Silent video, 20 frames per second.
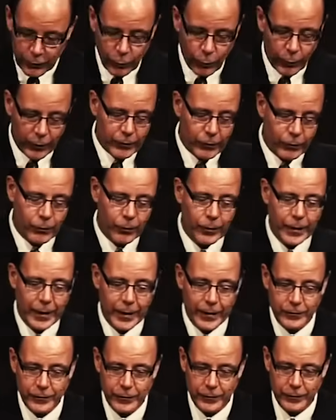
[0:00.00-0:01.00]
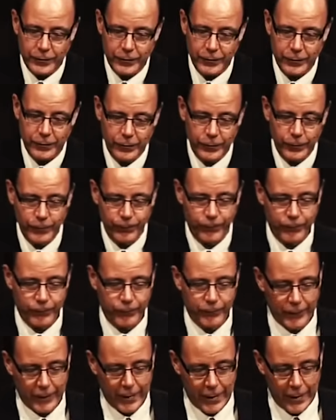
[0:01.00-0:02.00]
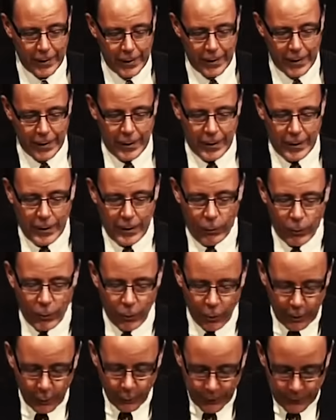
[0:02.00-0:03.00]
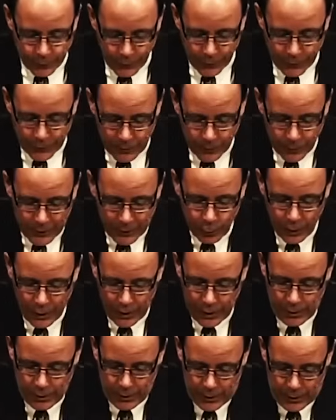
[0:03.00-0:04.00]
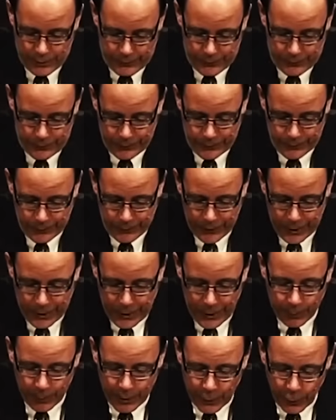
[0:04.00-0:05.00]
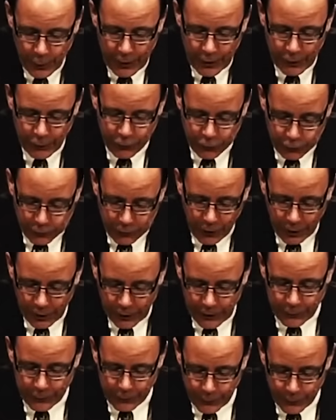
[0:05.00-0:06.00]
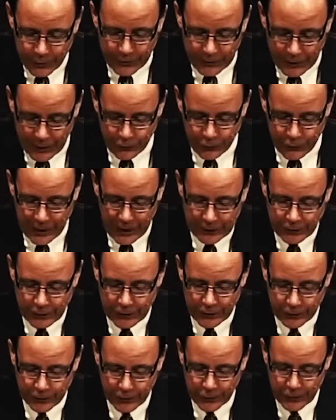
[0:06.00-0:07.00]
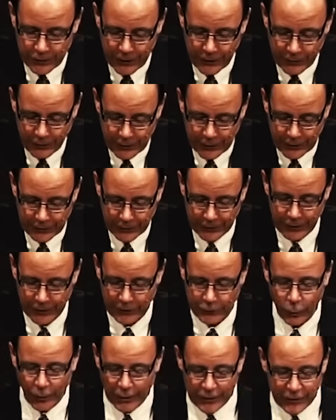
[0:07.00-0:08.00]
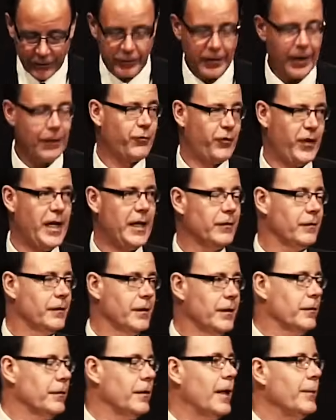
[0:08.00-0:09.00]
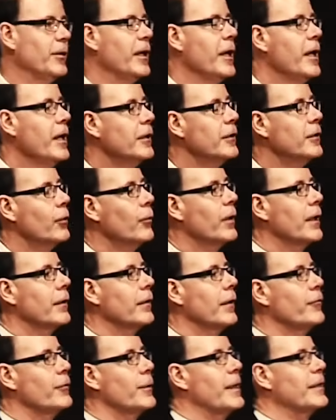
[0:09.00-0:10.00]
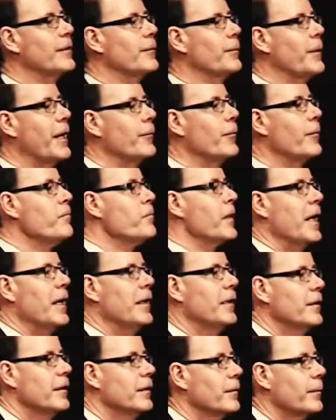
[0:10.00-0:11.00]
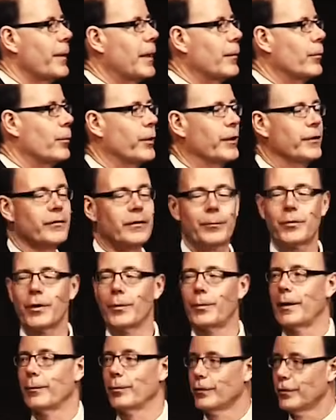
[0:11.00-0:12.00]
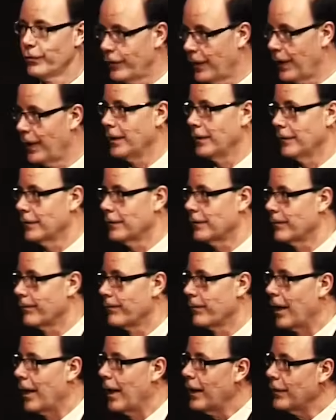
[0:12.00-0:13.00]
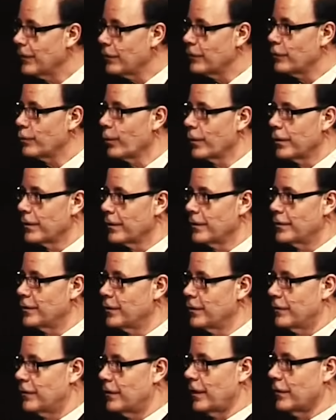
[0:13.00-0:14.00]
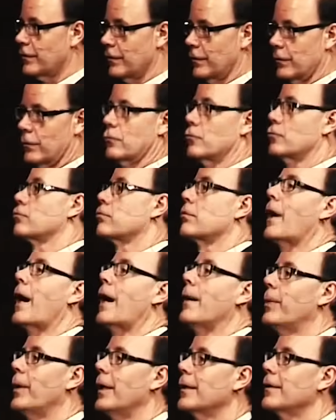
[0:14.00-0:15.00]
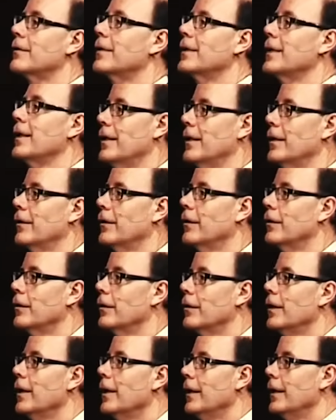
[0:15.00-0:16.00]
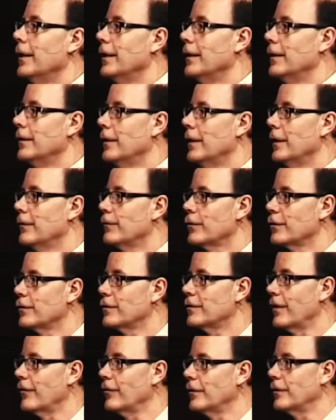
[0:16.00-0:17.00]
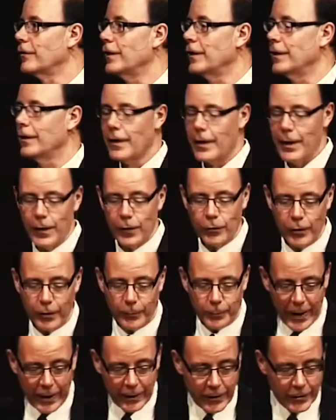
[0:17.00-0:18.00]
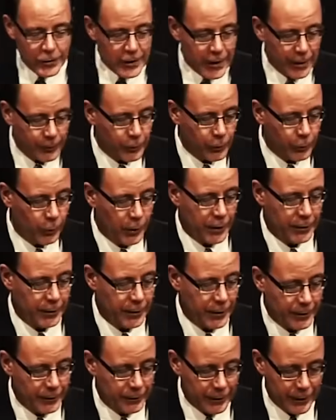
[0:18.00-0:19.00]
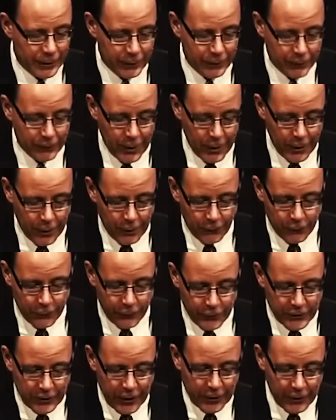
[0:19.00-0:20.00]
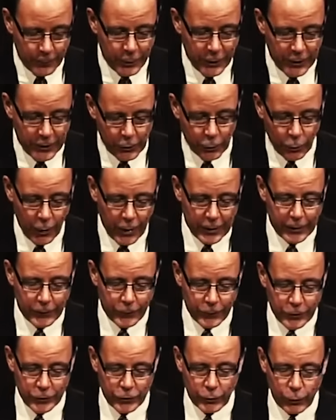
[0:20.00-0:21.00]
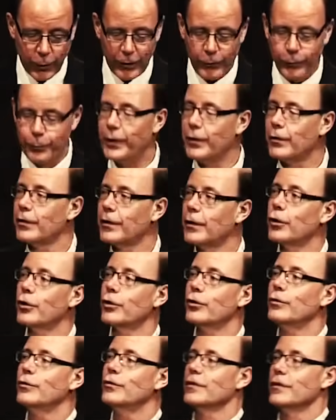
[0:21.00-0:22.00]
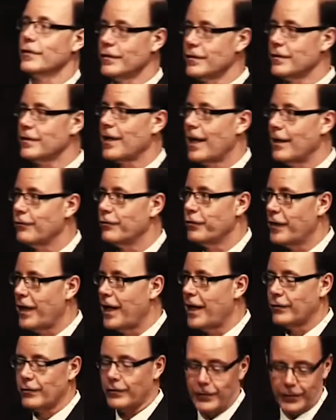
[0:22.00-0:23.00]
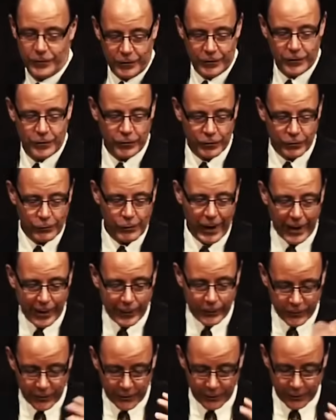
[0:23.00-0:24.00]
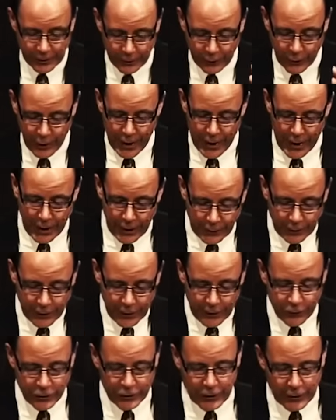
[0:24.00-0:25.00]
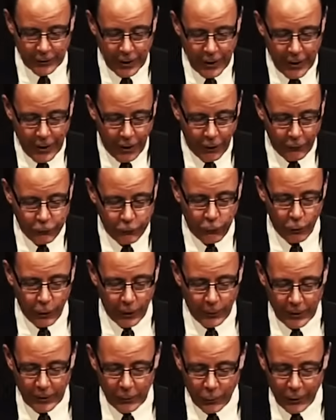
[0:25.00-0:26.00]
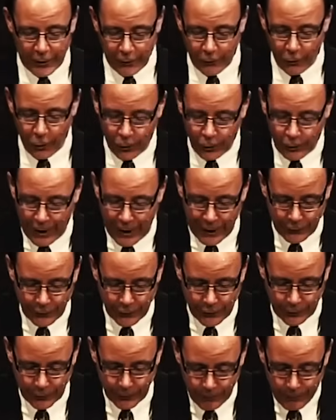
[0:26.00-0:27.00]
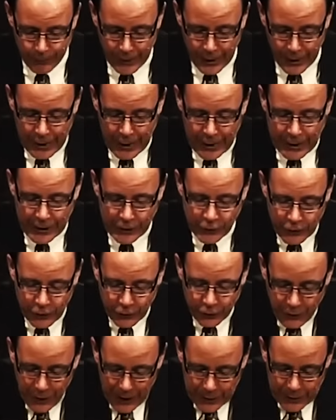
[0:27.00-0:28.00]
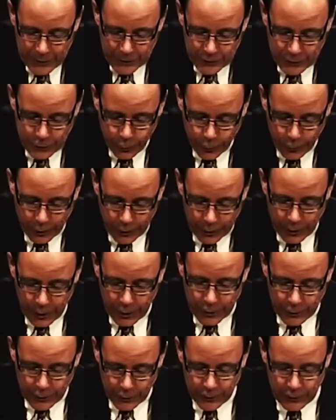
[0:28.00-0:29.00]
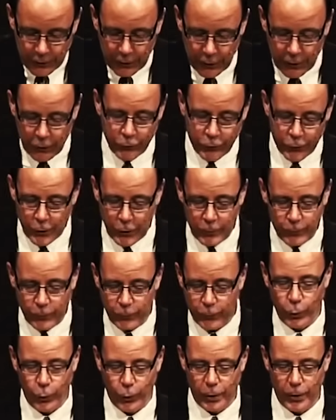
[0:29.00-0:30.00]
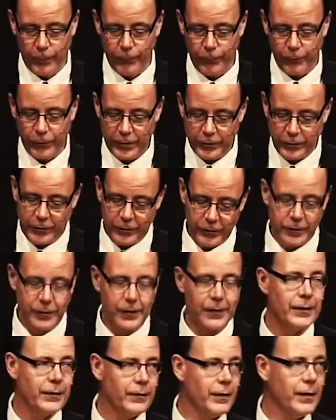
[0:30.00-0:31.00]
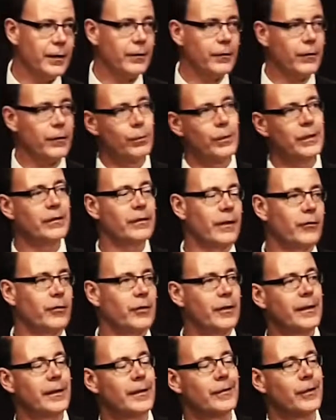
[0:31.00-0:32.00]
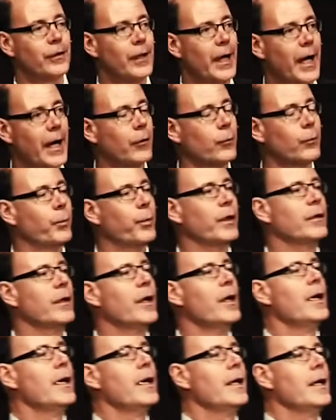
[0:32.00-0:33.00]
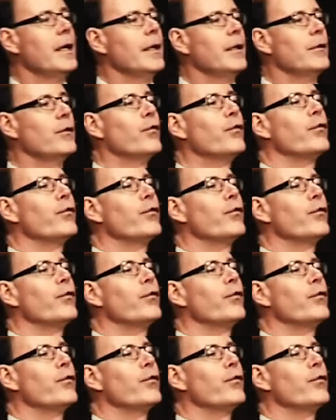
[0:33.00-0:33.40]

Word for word: to what the Lord asks us to do. Well, what are we supposed to beware of? Beware of falling from steadfastness, verse 17 says. What is steadfastness? I mean, you know what I love about the Bible? Anything the Bible brings up, the Bible defines. And this word just doesn't drop out of the air here in, in verse 17. Look back at chapter 1. In, in 2 Peter 1 and verse 12, Peter introduces steadfastness and describes it and, and gives it a form that we can hold on to. He's defined this word using the verb form. This is in, in 317, it's a noun, but the